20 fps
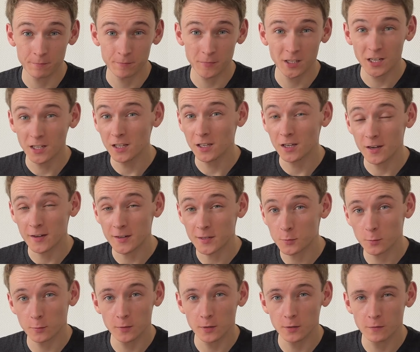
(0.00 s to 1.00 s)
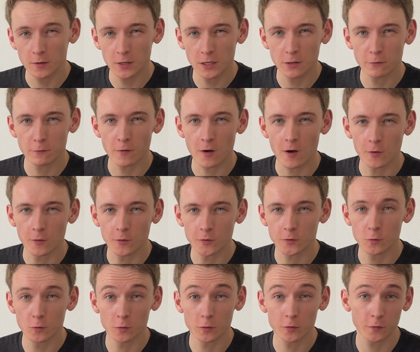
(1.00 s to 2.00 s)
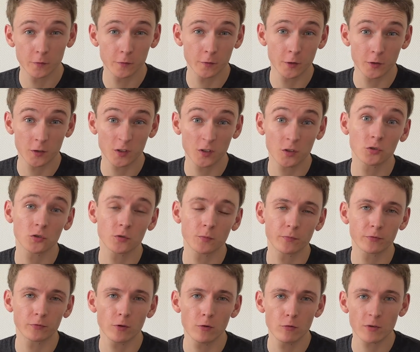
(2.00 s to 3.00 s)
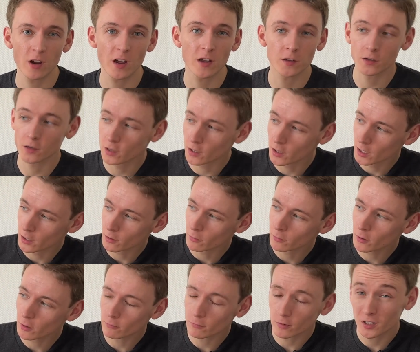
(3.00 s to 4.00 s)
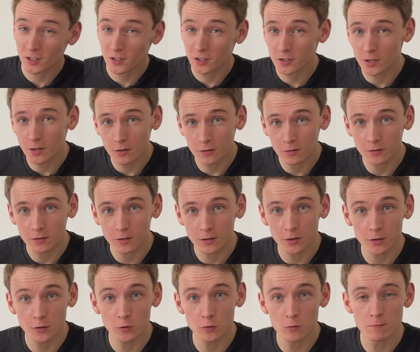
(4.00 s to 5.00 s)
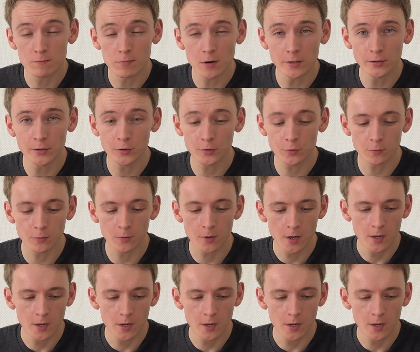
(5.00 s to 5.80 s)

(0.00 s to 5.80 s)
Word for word: In any case, with the video files all converted to ProRes, we are running it here in Ubuntu.